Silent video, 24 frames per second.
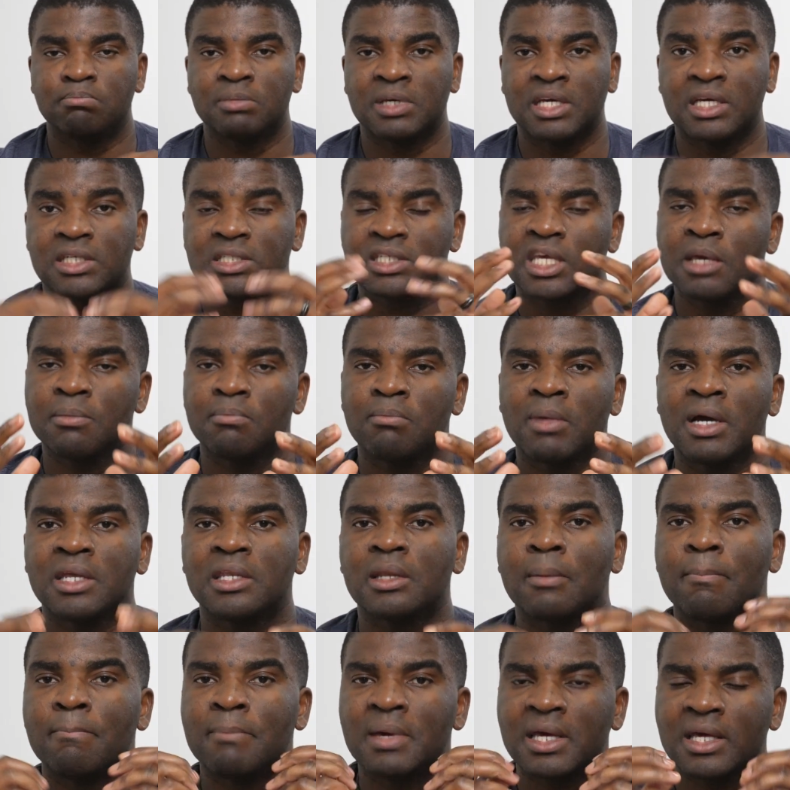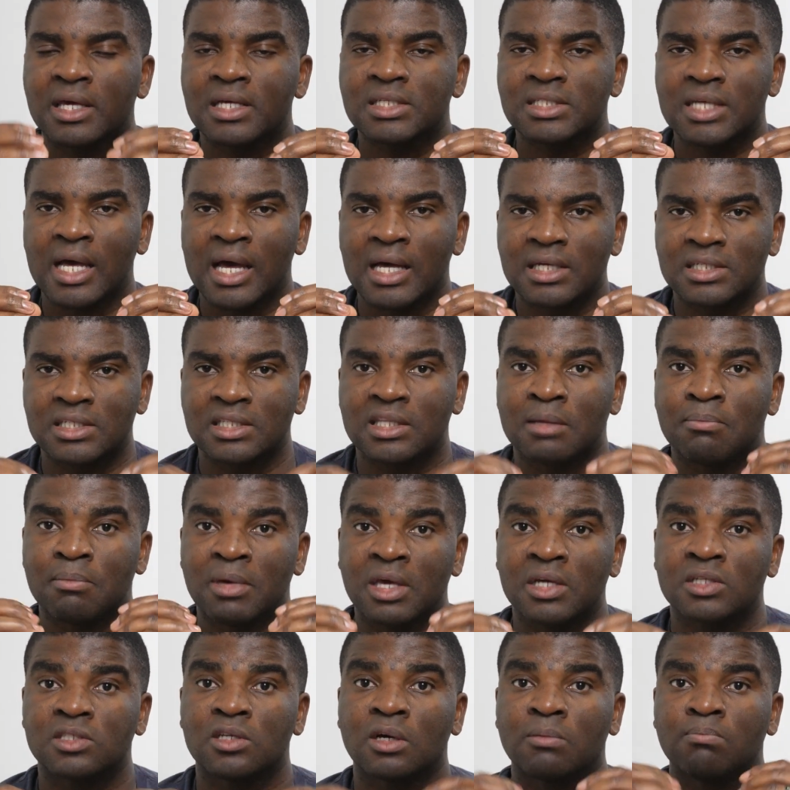Because keep in mind, the biggest asset that
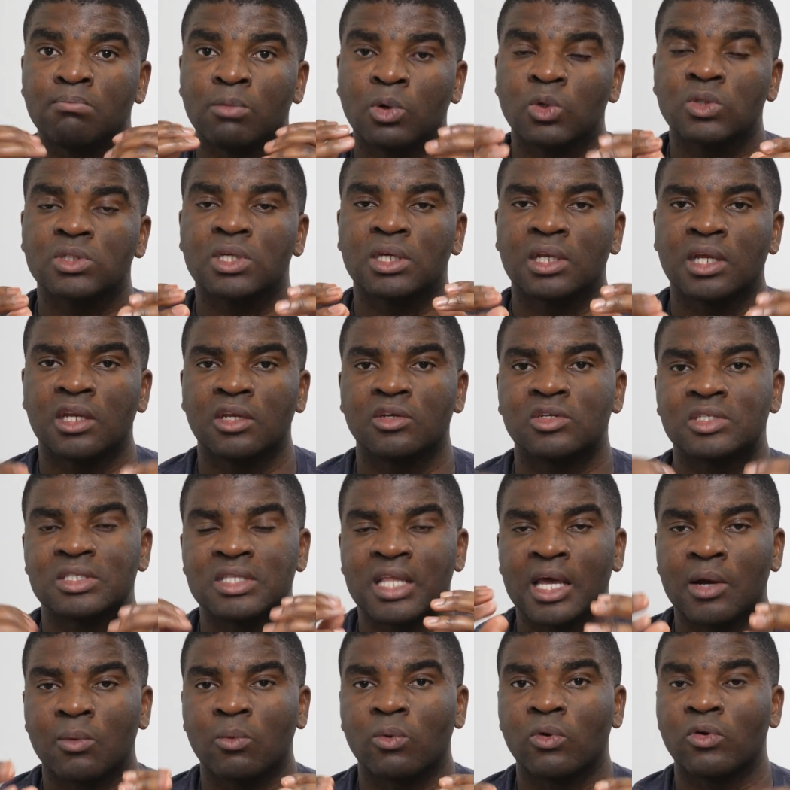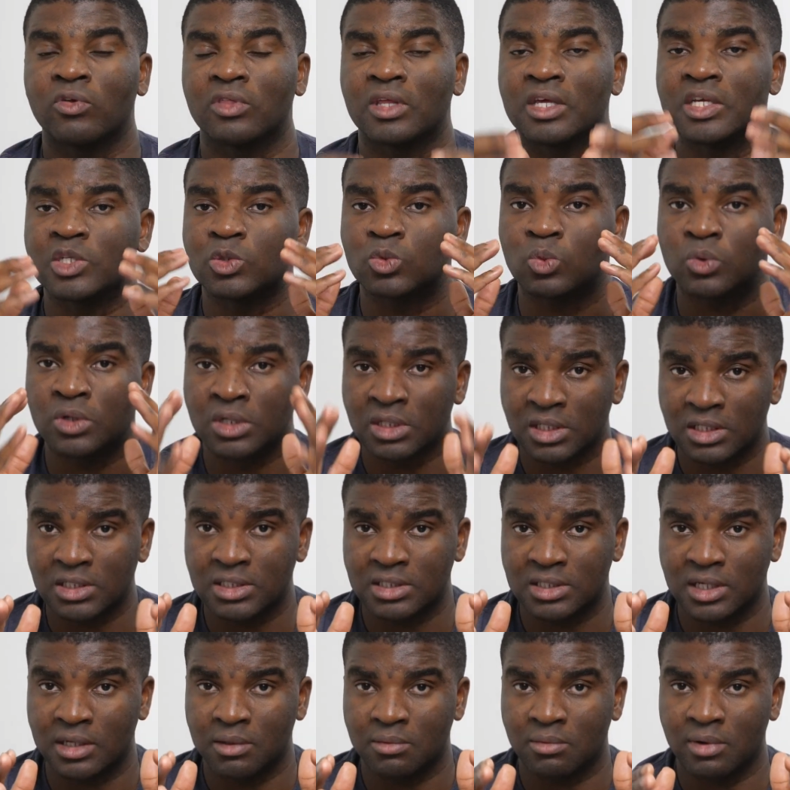makes up most Canadians' net worth is real
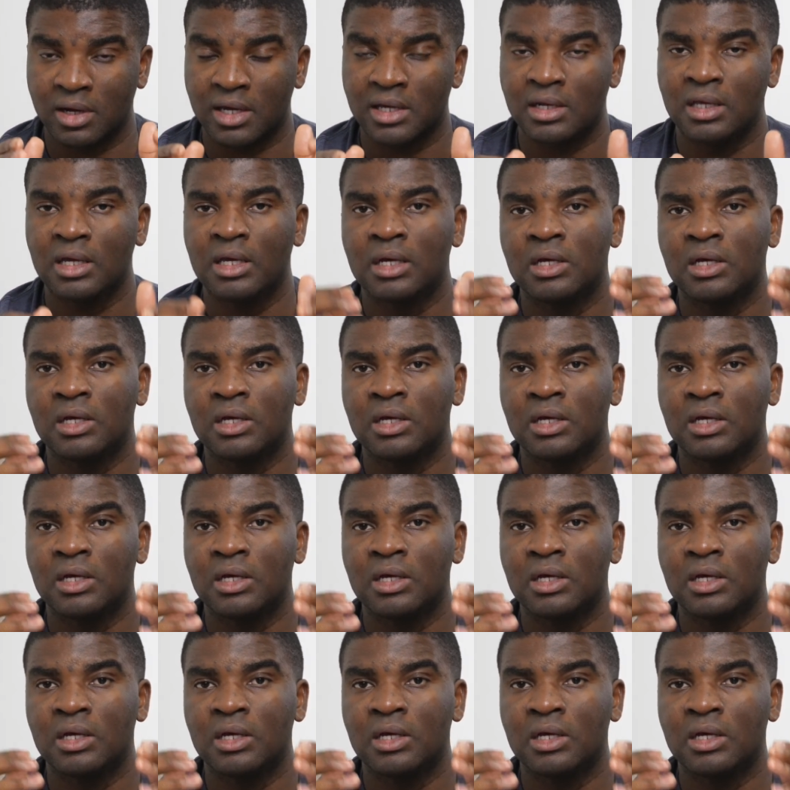estate, right?